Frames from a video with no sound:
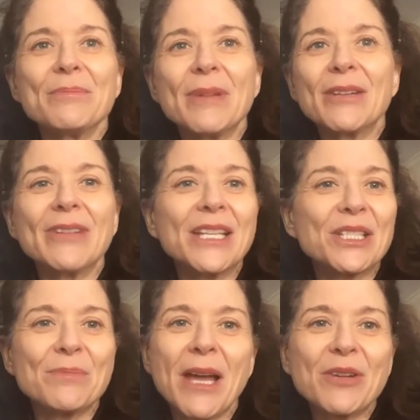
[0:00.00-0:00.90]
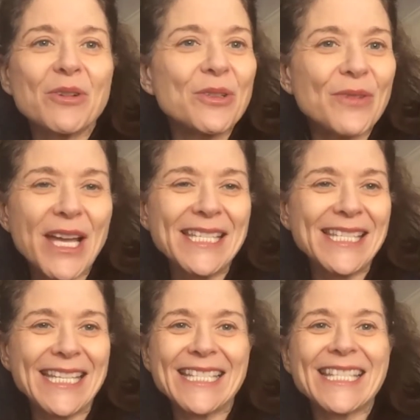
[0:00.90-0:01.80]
advanced micro devices,